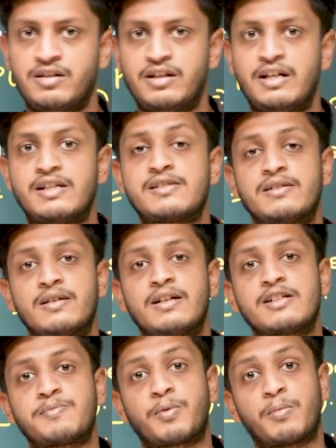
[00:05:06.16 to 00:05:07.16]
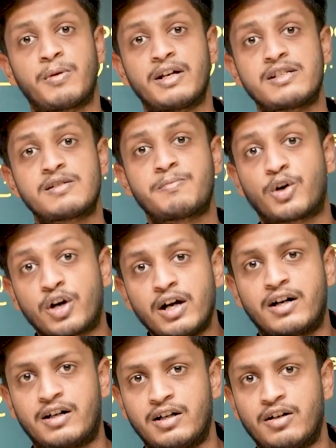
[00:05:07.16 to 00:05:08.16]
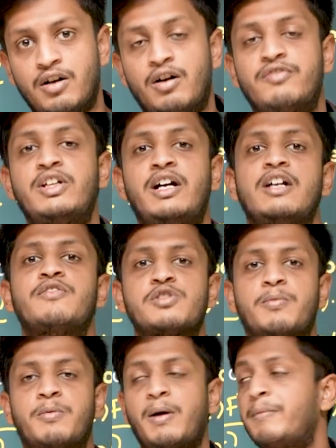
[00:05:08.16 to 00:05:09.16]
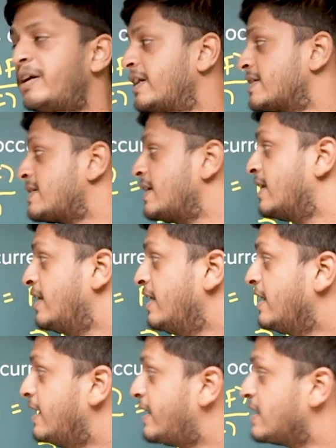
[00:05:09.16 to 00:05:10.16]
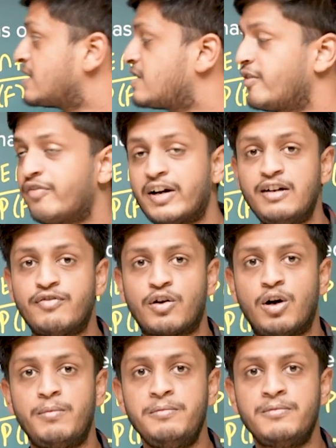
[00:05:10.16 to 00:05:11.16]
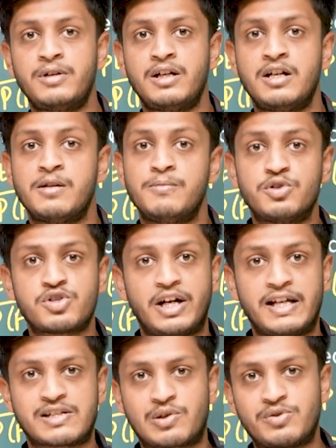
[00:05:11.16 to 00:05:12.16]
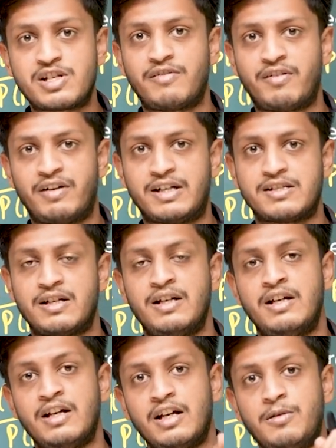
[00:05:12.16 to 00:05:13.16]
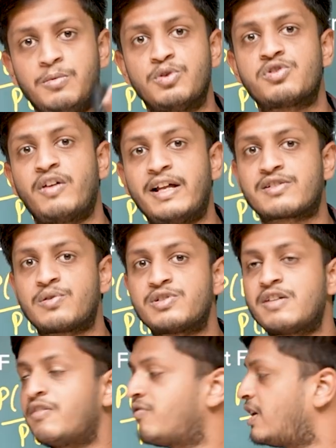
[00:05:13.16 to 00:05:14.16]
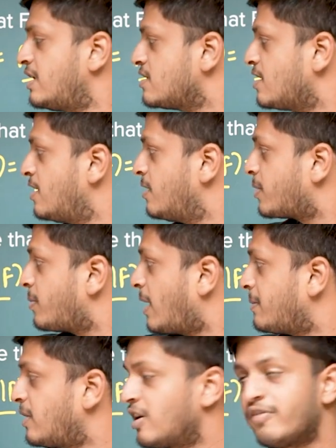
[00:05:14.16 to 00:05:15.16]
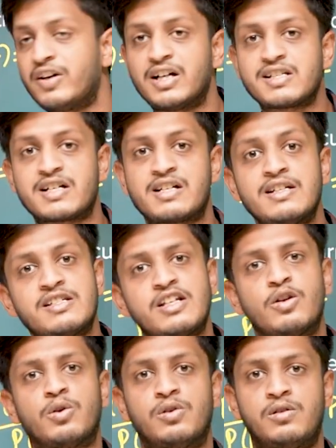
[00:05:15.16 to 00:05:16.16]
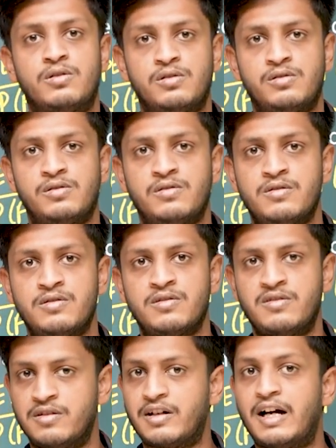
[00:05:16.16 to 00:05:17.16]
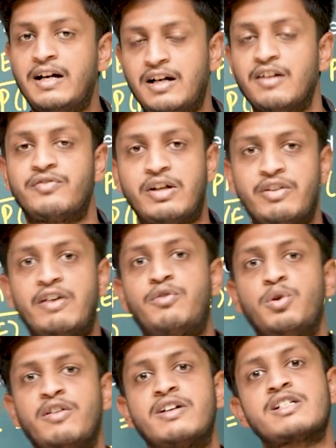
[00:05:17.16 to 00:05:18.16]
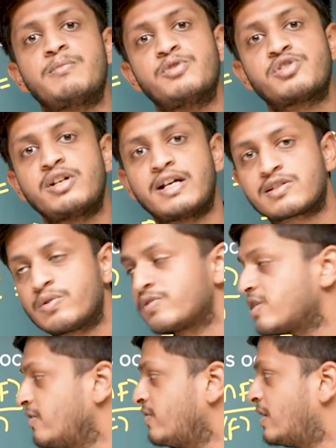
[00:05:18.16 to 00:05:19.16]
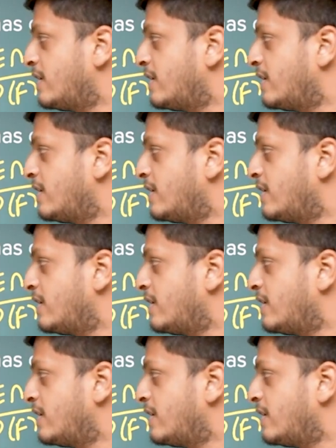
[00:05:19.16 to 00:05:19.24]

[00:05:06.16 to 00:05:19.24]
is product of their individual probability. See, it is different from mutually exclusive events. In mutually exclusive events, probability of intersection is 0. Right? If two events are mutually exclusive,